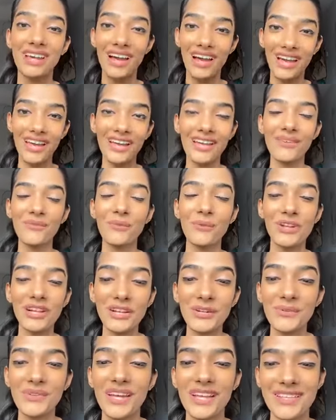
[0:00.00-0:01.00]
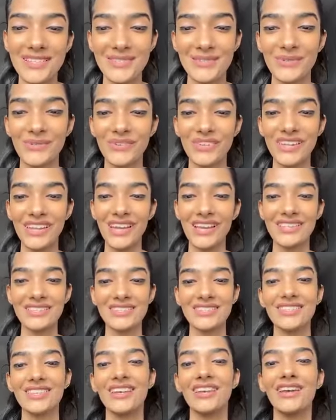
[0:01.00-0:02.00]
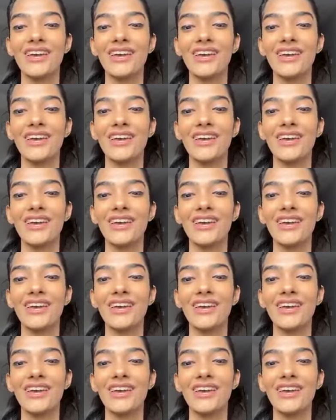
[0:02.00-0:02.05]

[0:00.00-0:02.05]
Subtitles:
I will do that soon. Yes.